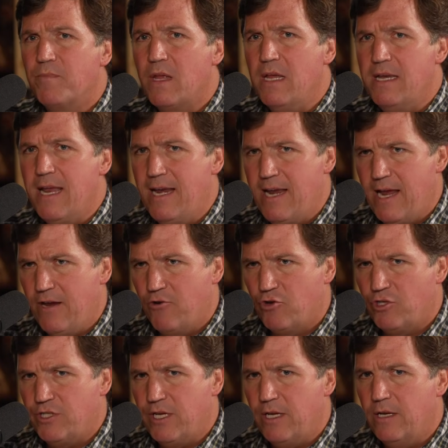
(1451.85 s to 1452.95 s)
Nate
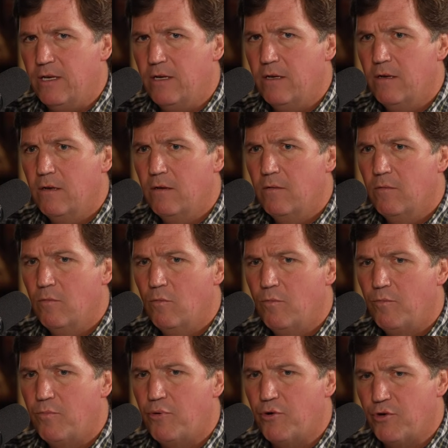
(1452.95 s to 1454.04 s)
Anderson
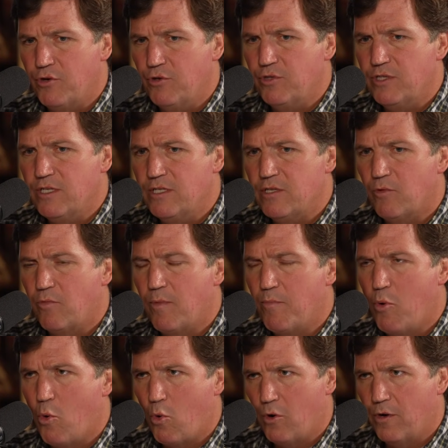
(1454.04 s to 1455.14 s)
produces a
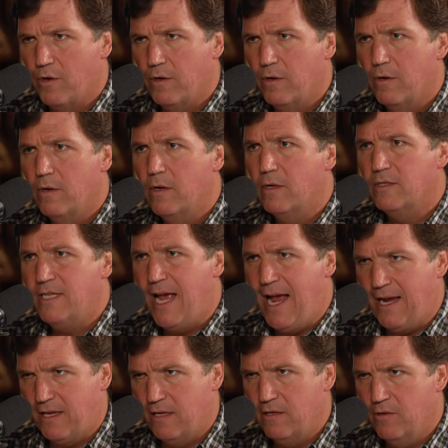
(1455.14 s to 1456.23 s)
report
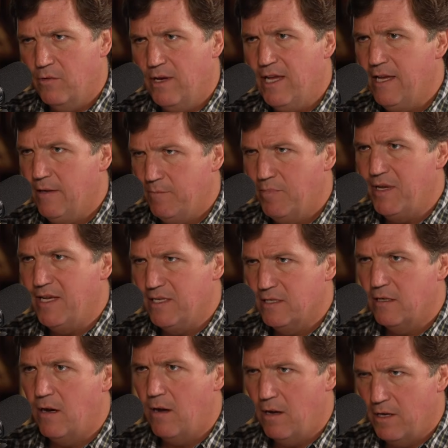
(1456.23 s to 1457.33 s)
attacking you, a hit
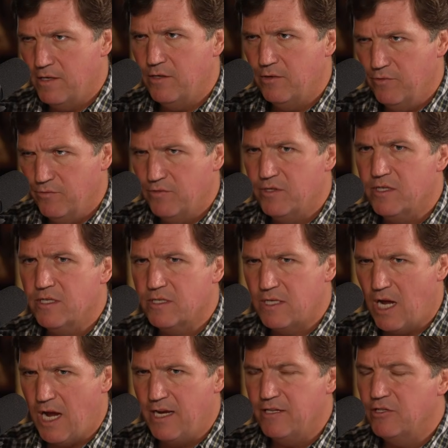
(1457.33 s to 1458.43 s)
piece on you
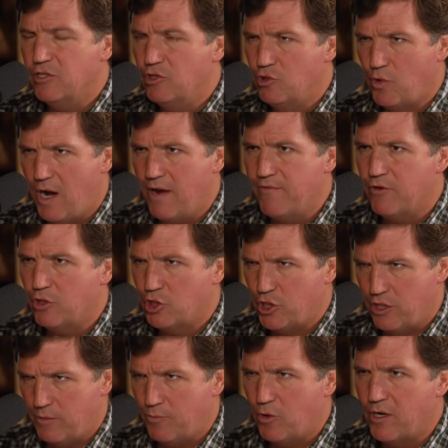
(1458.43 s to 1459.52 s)
designed to drive your
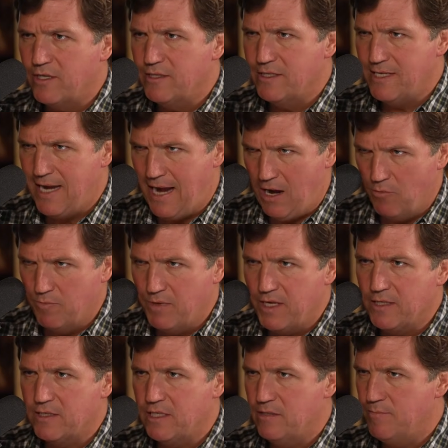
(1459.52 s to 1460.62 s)
share price down
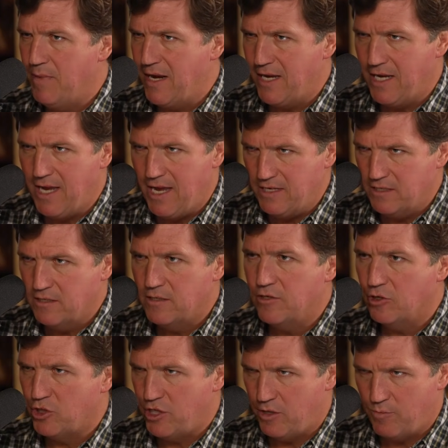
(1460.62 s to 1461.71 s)
because he's bet against
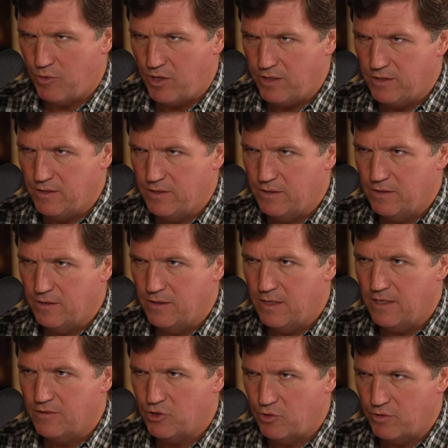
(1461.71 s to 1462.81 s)
your share price
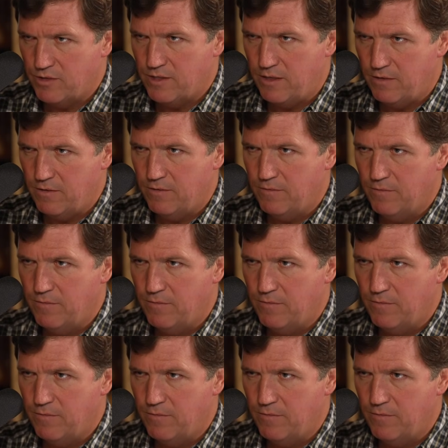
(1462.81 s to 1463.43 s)
as a short seller.